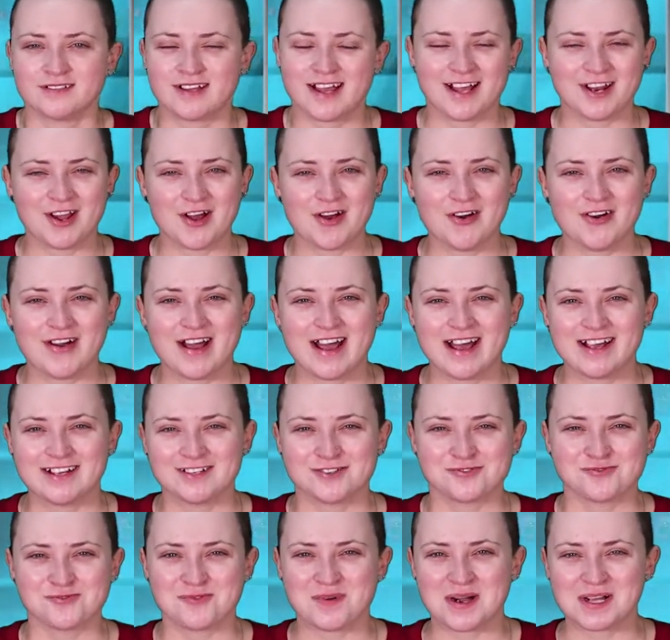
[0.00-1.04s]
Hello
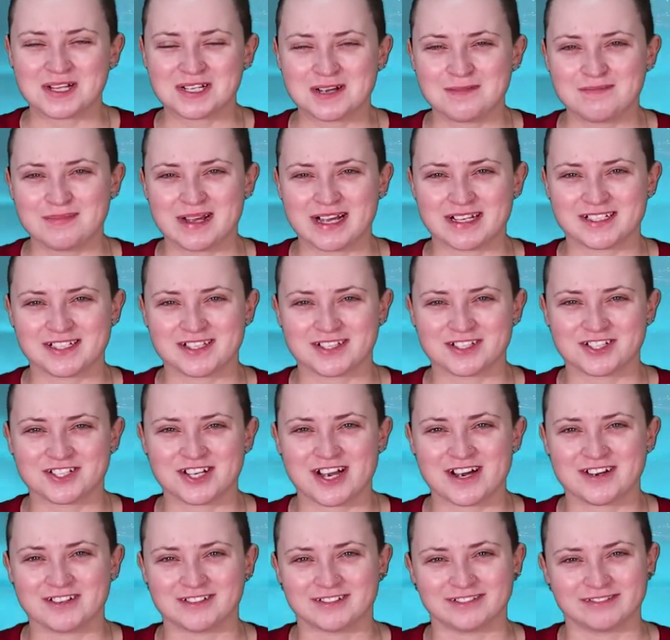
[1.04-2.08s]
and welcome back to the
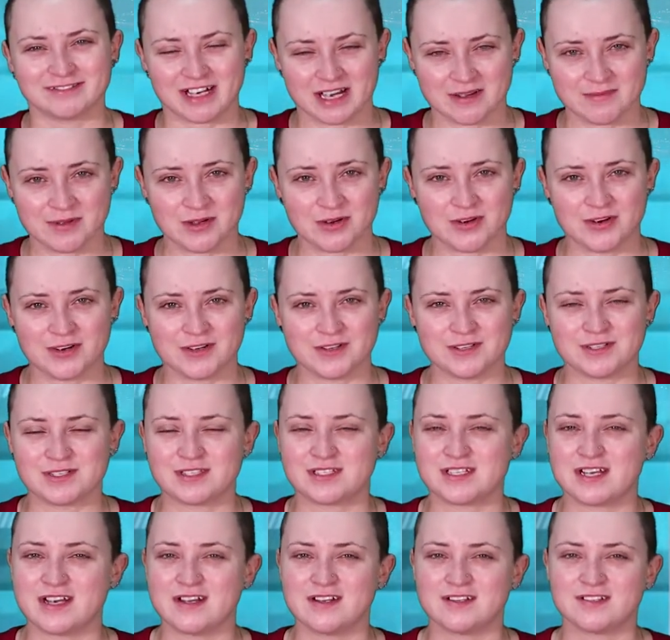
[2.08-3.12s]
channel. I'm your
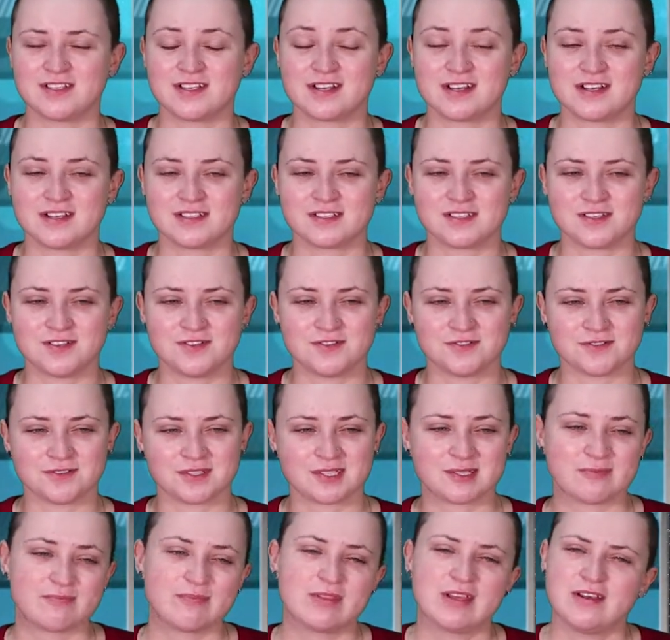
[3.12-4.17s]
host, and in today's
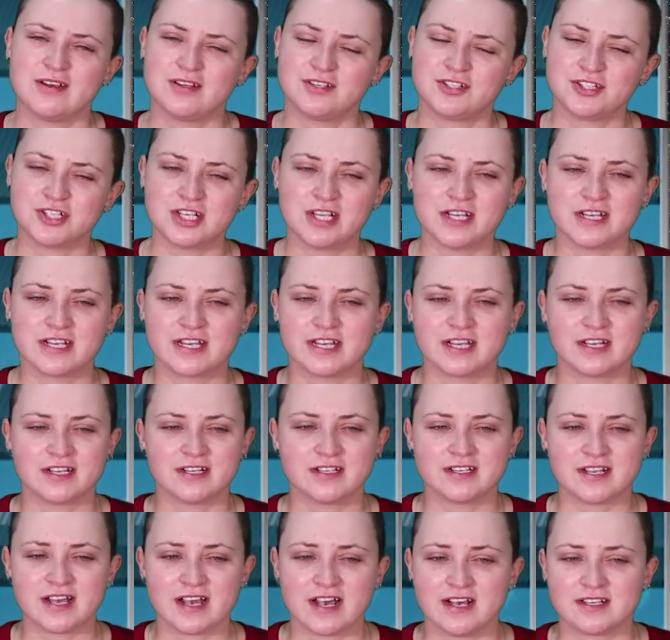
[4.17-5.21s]
news, Julia
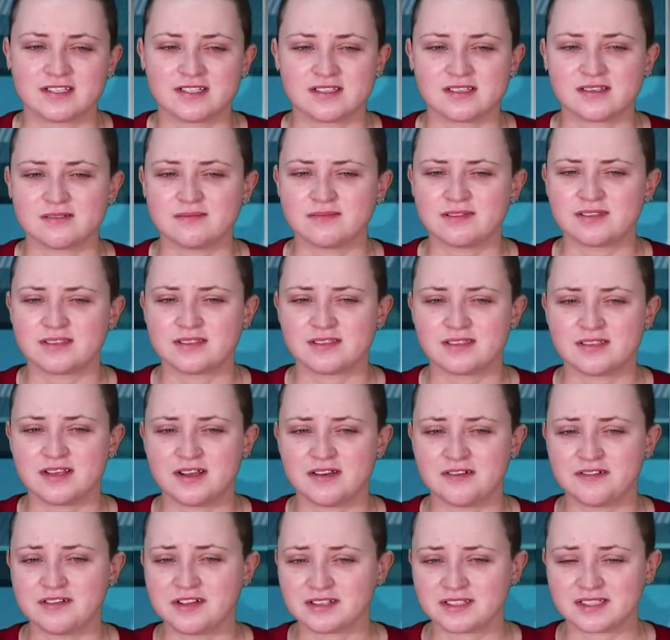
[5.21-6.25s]
Gillard has some
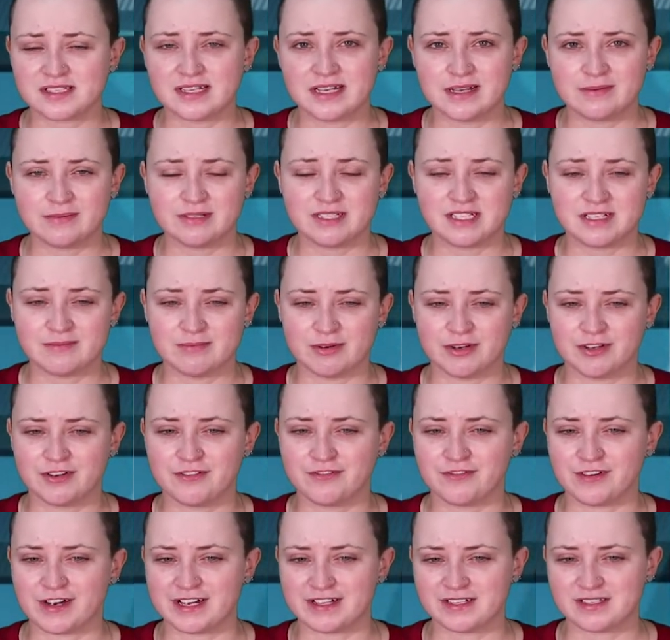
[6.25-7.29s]
serious celebrity bona
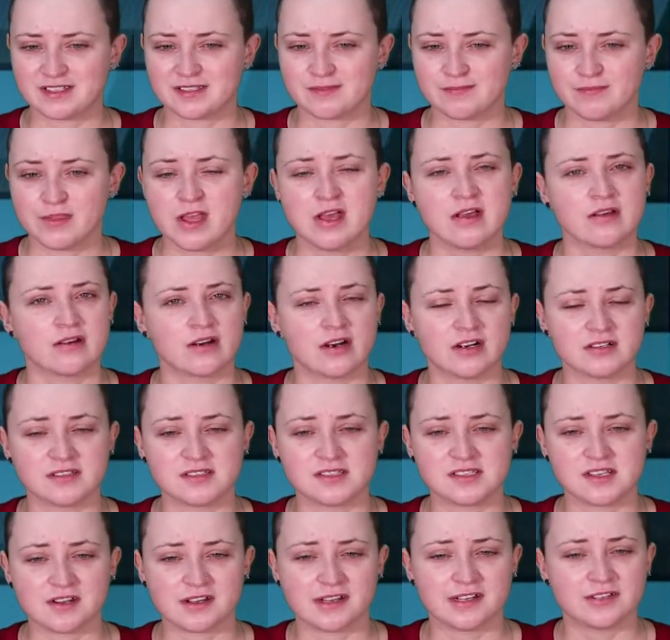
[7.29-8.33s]
fides.
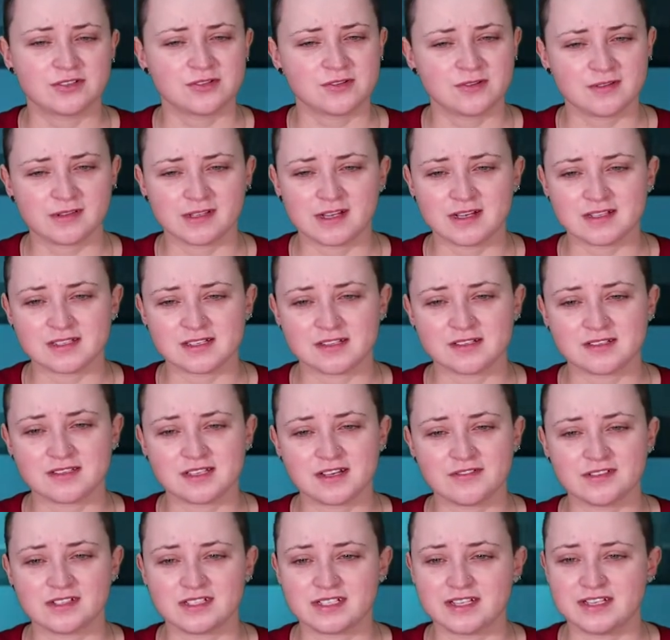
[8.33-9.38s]
Consider, in
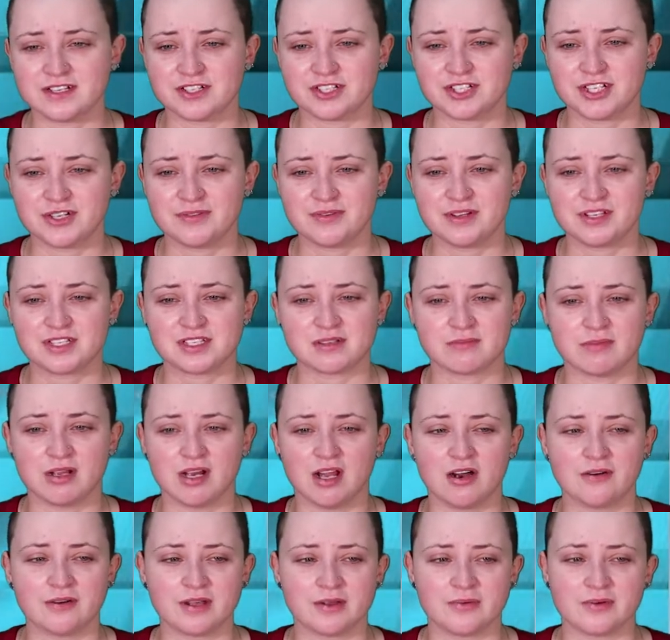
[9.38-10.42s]
2017, she went to
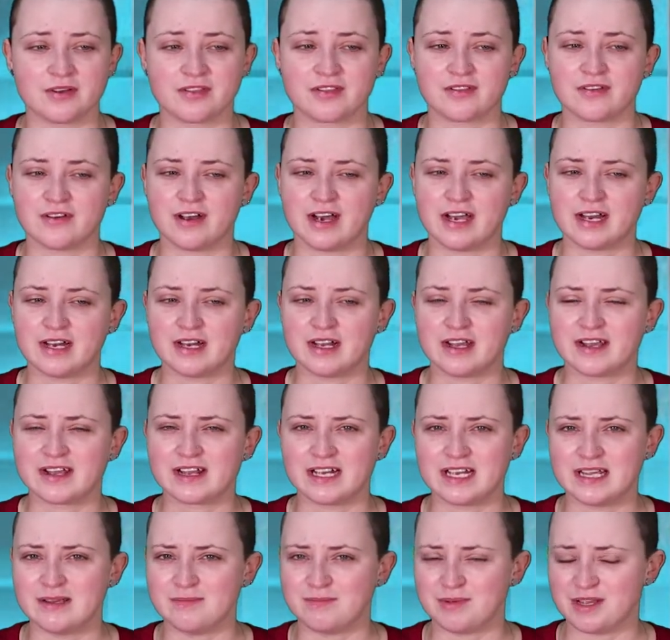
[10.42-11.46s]
Malawi with her
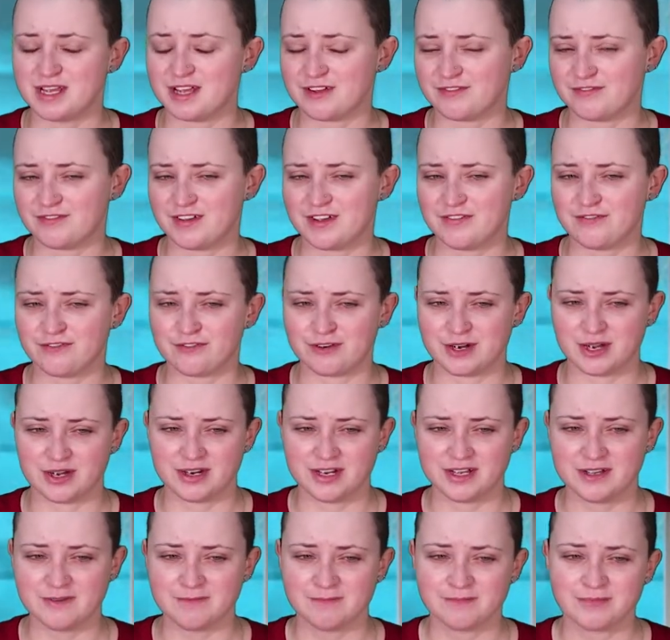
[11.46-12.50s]
unlikely BFF
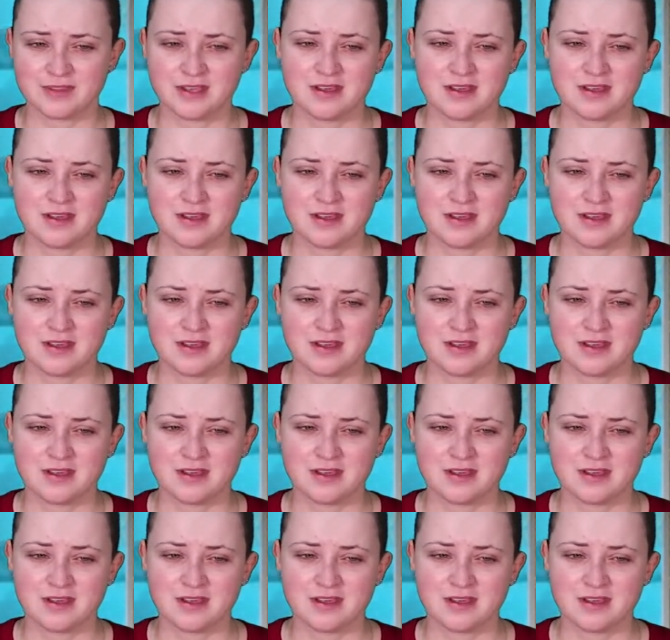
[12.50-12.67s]
Rihanna.